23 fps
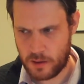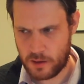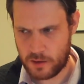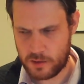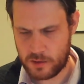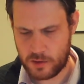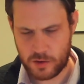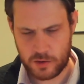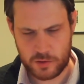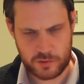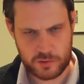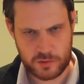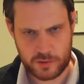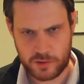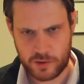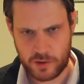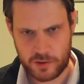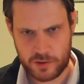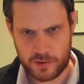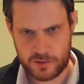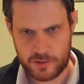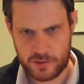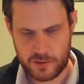Gosh, and
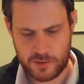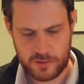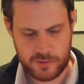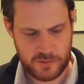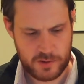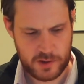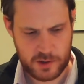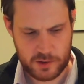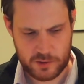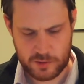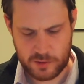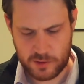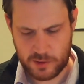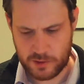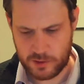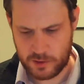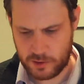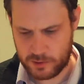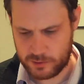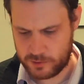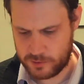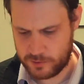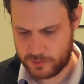going to the finish,
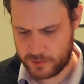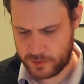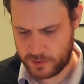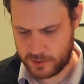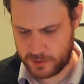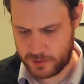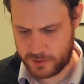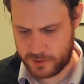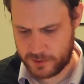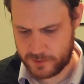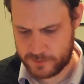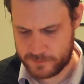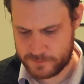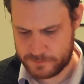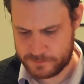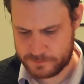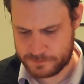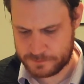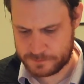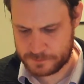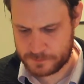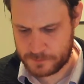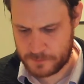lots of honey there.
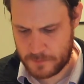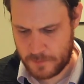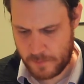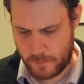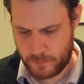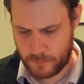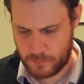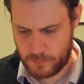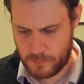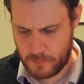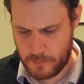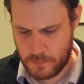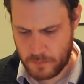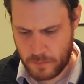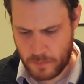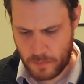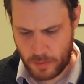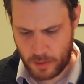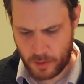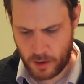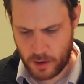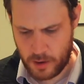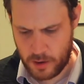
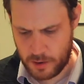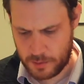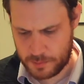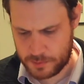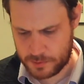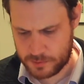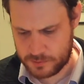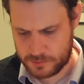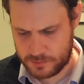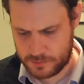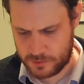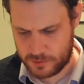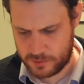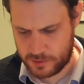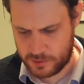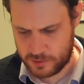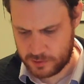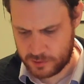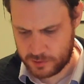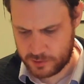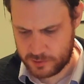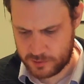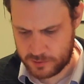Herbal,
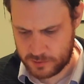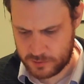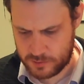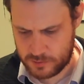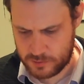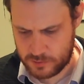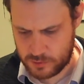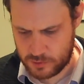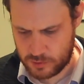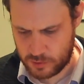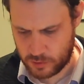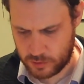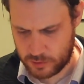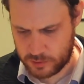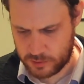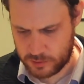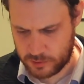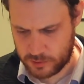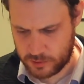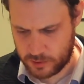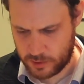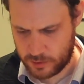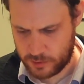citrus,
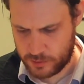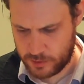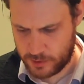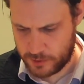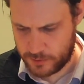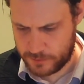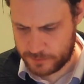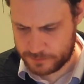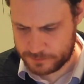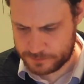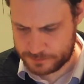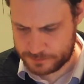chocolate, cocoa,